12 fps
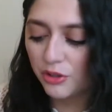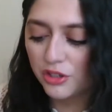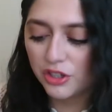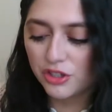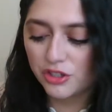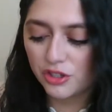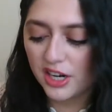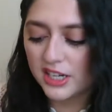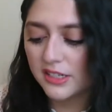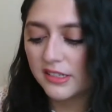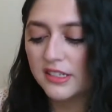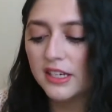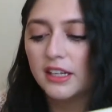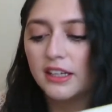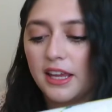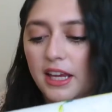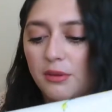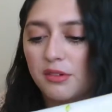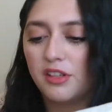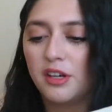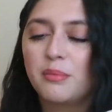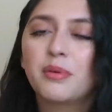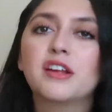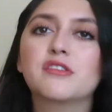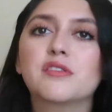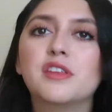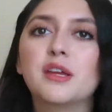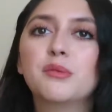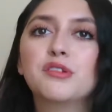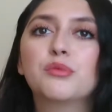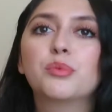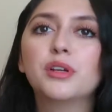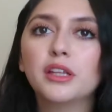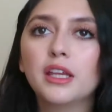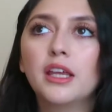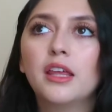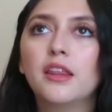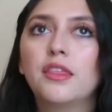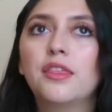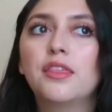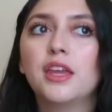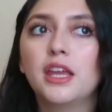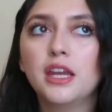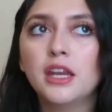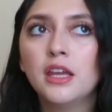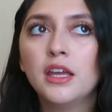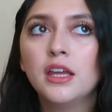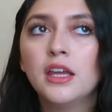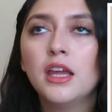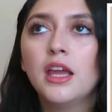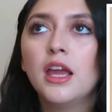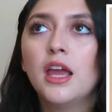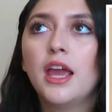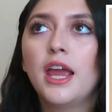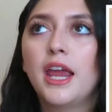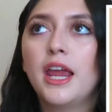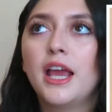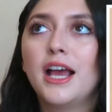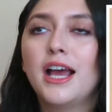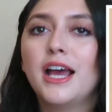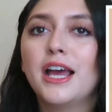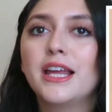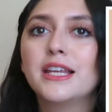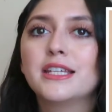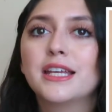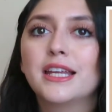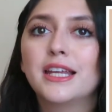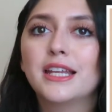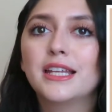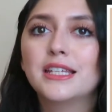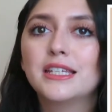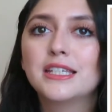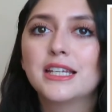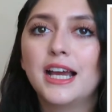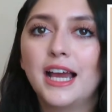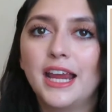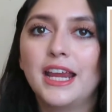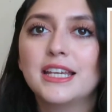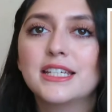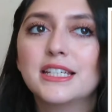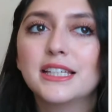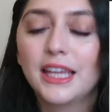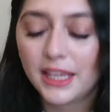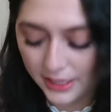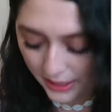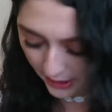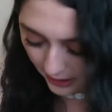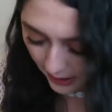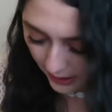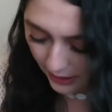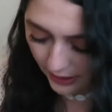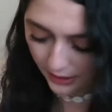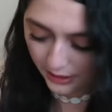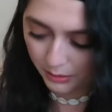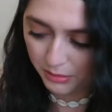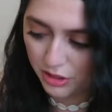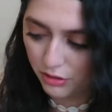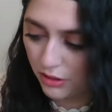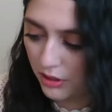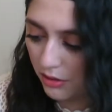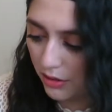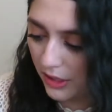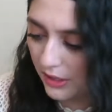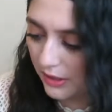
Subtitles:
to the shirt I just didn't like. I was not impressed with it. It was really thin and tight. Like, let me show it to you guys.